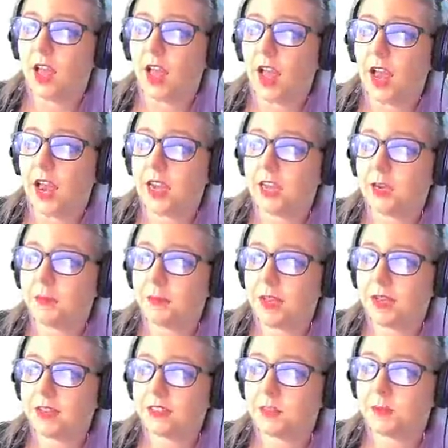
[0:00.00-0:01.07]
I need a
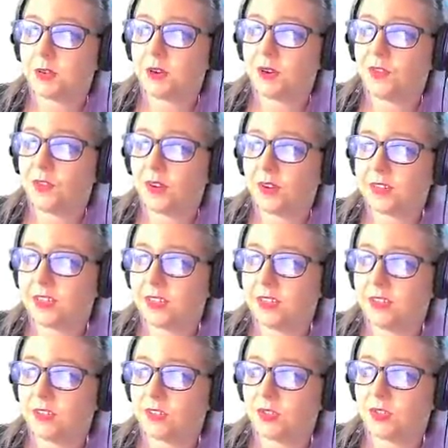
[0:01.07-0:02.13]
mass number of
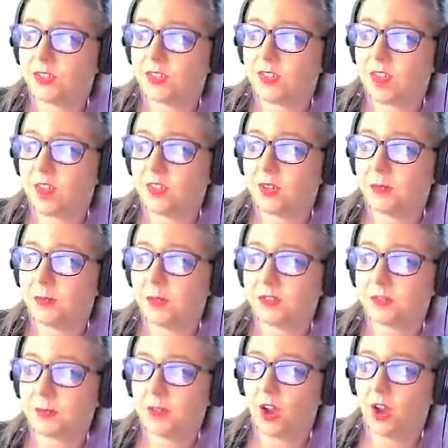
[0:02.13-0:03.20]
14, so 7
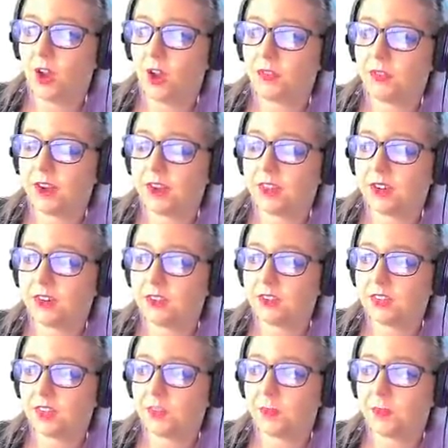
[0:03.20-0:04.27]
plus my already there
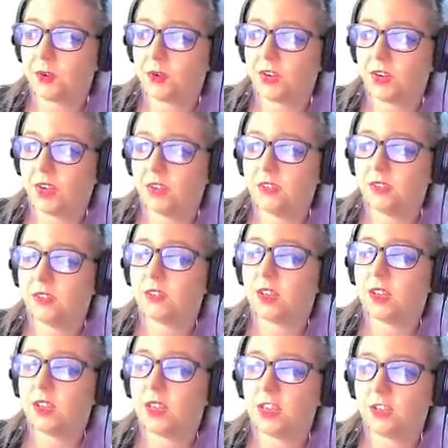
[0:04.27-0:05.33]
7 protons
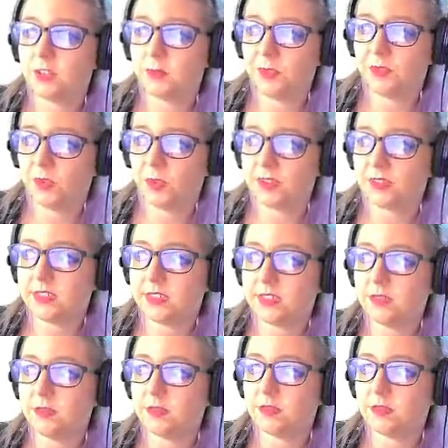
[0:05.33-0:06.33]
gives me 14.